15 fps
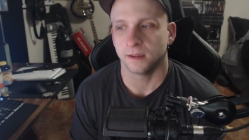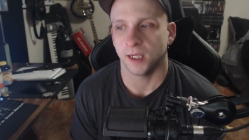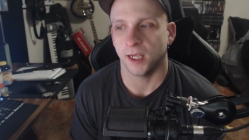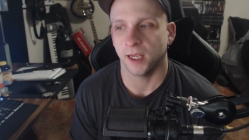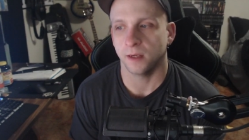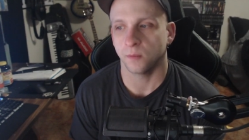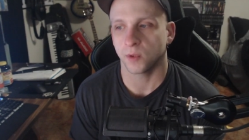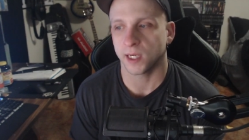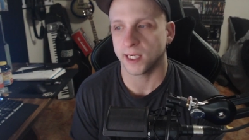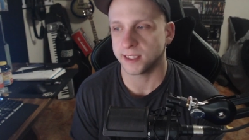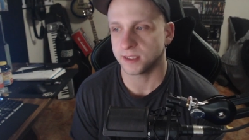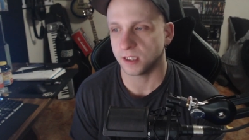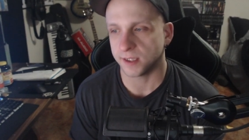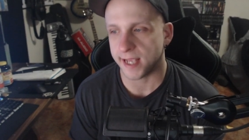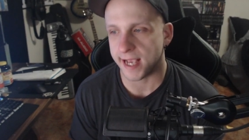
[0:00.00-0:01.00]
And when I
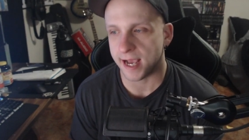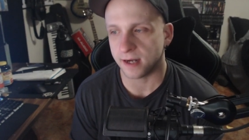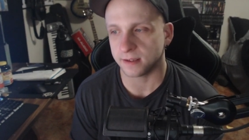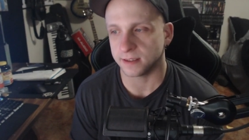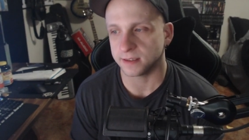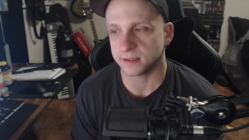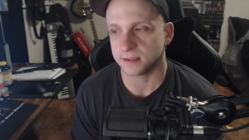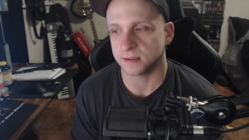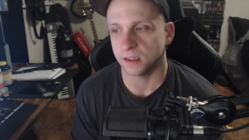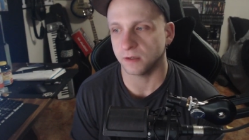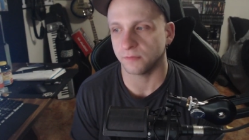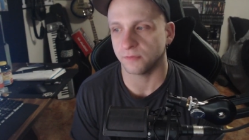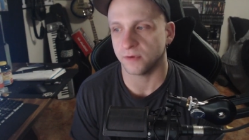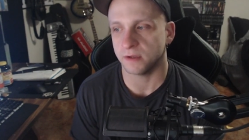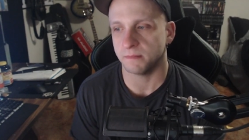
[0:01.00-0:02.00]
dug out of this
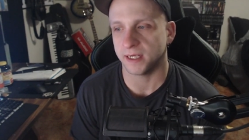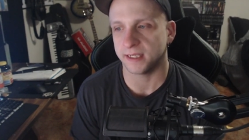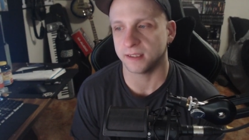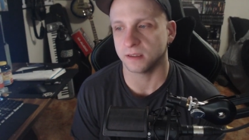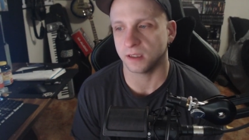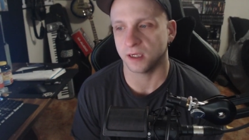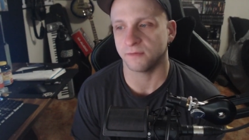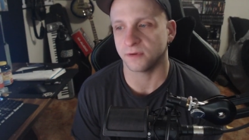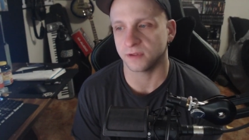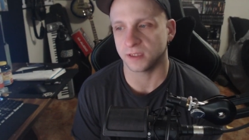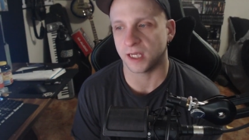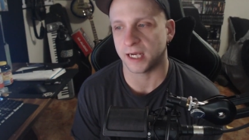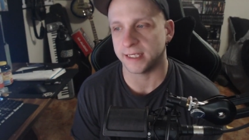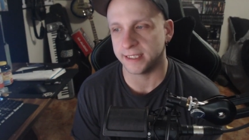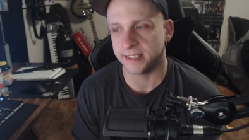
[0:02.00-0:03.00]
stuff, it made life a
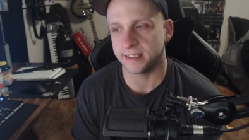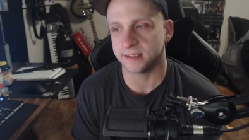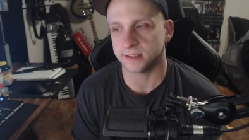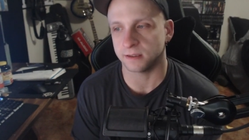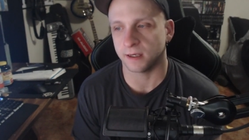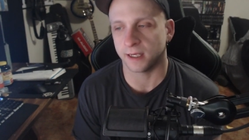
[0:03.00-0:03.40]
lot easier.